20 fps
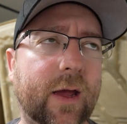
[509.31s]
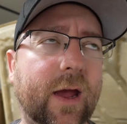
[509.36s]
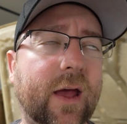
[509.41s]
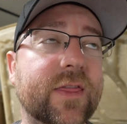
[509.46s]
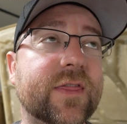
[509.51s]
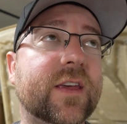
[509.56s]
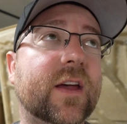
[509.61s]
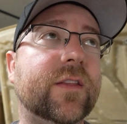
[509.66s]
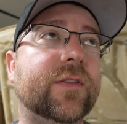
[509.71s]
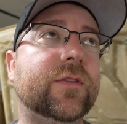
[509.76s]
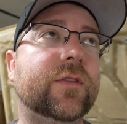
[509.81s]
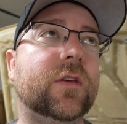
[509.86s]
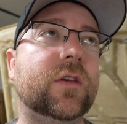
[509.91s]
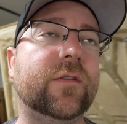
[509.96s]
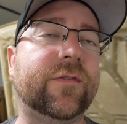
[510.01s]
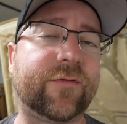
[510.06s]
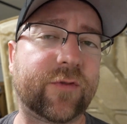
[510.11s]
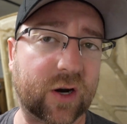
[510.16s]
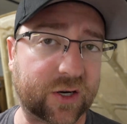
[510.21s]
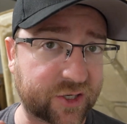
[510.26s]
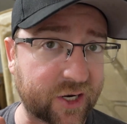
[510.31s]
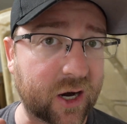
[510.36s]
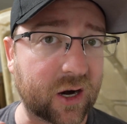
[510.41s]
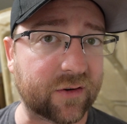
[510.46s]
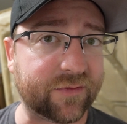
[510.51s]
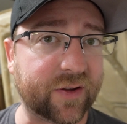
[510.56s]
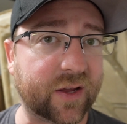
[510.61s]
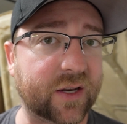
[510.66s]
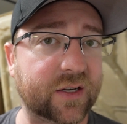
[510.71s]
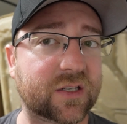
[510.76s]
And then the fresh
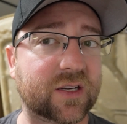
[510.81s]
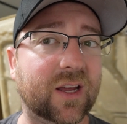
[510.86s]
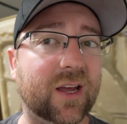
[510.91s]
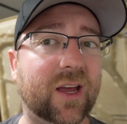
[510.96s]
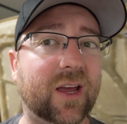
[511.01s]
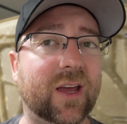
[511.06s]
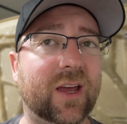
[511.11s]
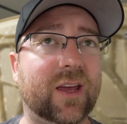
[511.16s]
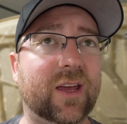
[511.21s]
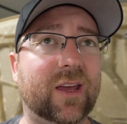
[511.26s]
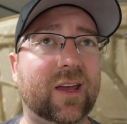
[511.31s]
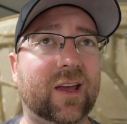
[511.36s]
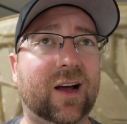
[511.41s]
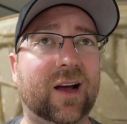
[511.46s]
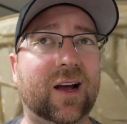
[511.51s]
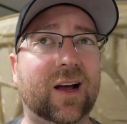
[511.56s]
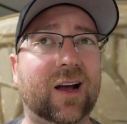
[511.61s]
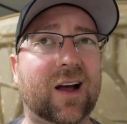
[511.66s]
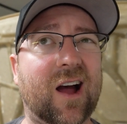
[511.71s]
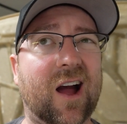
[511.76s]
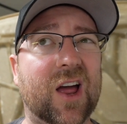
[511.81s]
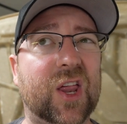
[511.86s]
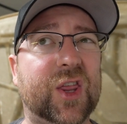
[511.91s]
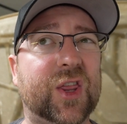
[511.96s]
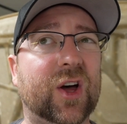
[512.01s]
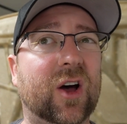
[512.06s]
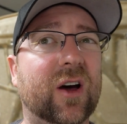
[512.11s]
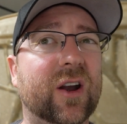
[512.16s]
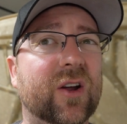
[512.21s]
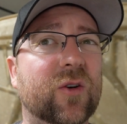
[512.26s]
air vent, I
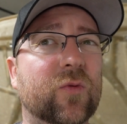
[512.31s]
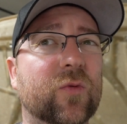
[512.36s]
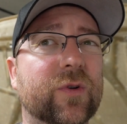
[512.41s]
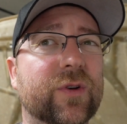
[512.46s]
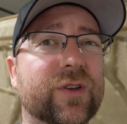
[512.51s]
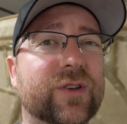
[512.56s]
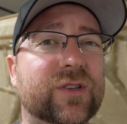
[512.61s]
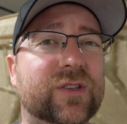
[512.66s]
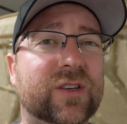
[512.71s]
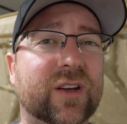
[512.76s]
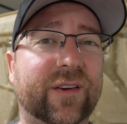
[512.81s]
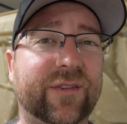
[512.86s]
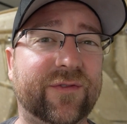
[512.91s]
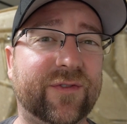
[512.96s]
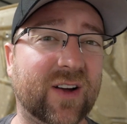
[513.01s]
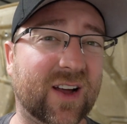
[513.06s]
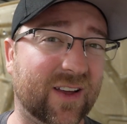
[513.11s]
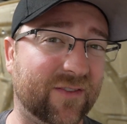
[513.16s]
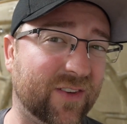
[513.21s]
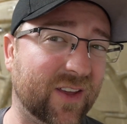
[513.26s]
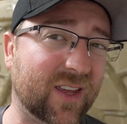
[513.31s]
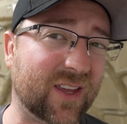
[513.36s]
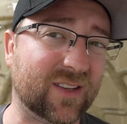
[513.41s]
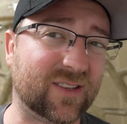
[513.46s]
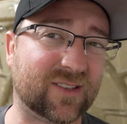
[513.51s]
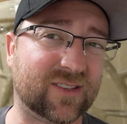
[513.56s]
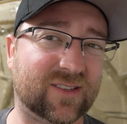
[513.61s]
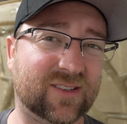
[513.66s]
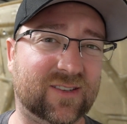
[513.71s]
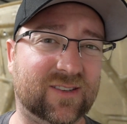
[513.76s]
thought it was a
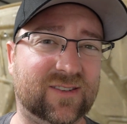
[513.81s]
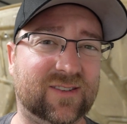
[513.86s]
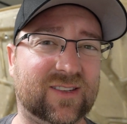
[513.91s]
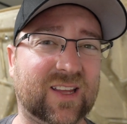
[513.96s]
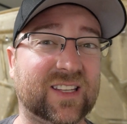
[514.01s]
5/8.